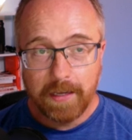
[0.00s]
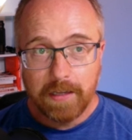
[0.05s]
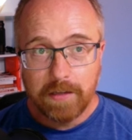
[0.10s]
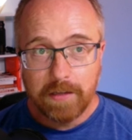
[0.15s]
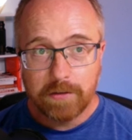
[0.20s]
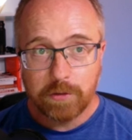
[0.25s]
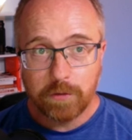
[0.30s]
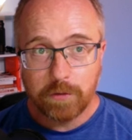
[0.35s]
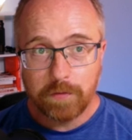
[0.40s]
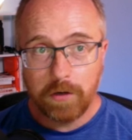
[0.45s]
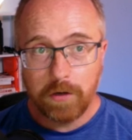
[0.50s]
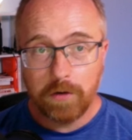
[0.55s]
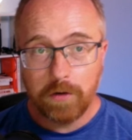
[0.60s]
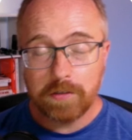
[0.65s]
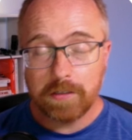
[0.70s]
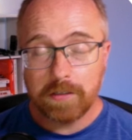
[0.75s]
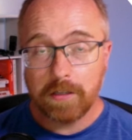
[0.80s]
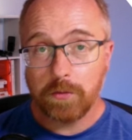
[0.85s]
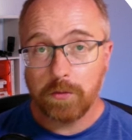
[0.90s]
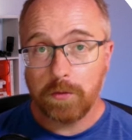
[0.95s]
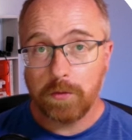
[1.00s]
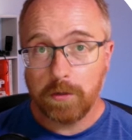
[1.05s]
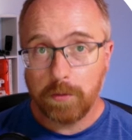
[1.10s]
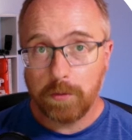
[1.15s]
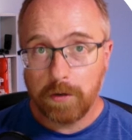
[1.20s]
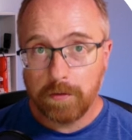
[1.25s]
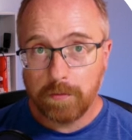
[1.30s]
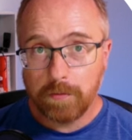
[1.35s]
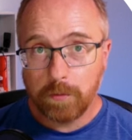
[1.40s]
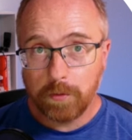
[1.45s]
So if you're using the
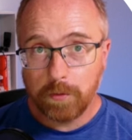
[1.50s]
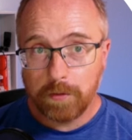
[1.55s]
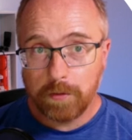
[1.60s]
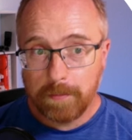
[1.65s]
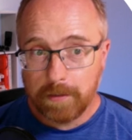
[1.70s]
2024 theme,